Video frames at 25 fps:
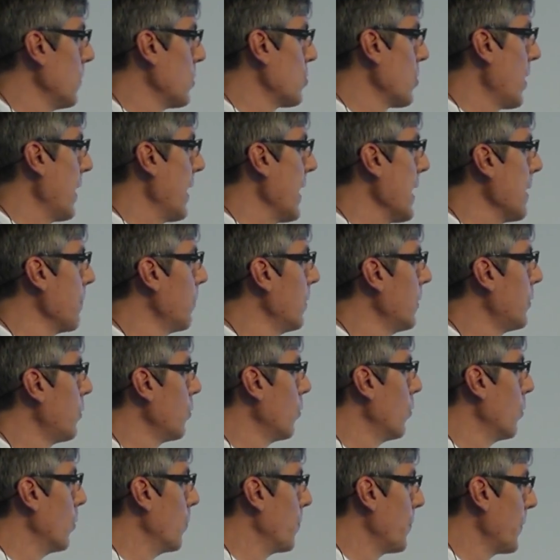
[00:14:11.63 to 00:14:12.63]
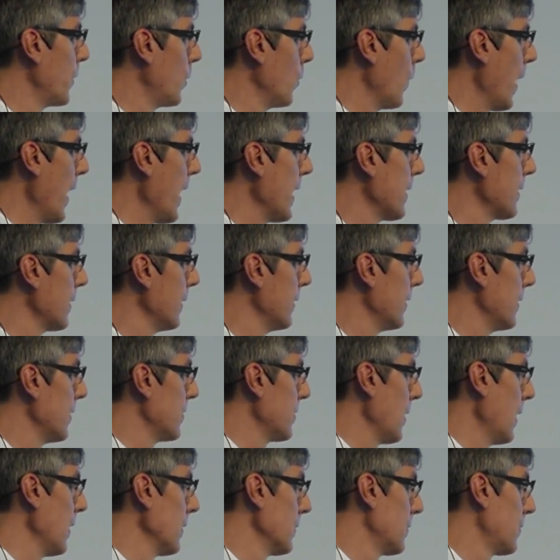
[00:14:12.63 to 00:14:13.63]
which are able to handle
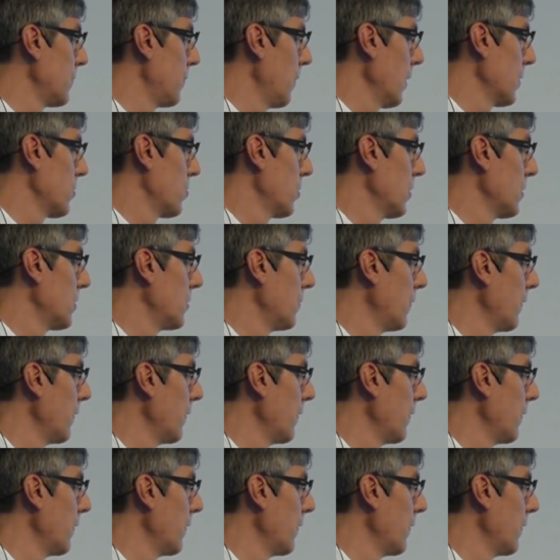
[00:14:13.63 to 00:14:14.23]
this unstructured